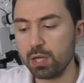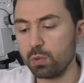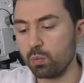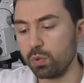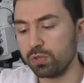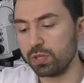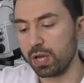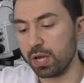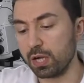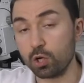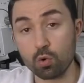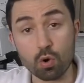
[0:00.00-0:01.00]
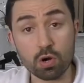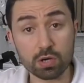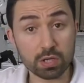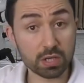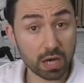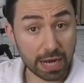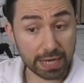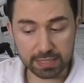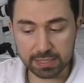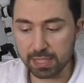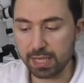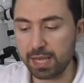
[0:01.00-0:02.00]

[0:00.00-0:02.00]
with core guides,